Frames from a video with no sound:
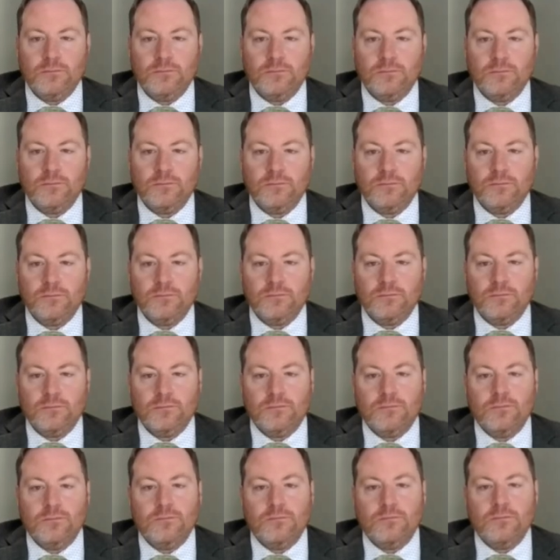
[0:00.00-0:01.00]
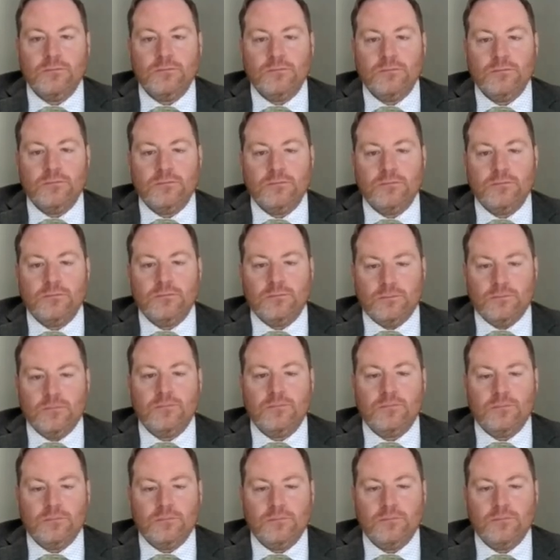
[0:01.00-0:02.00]

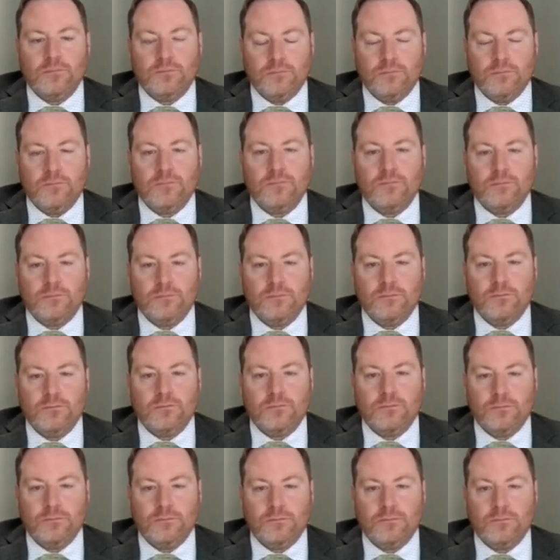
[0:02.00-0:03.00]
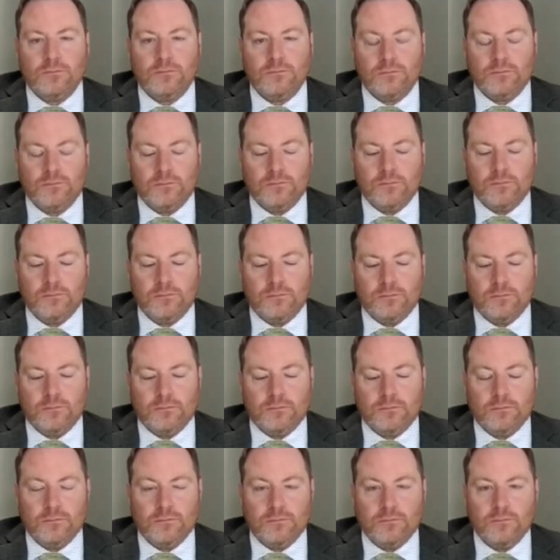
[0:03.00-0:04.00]

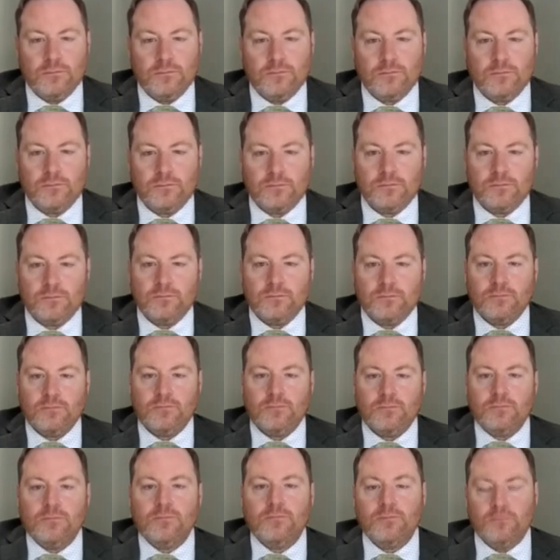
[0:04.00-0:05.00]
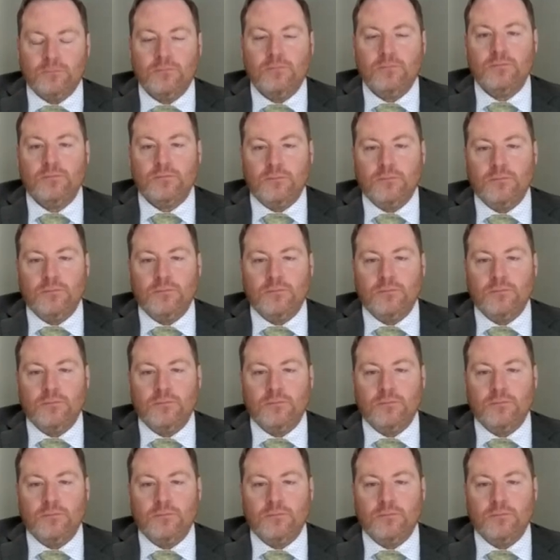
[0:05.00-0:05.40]
The person shown says nothing.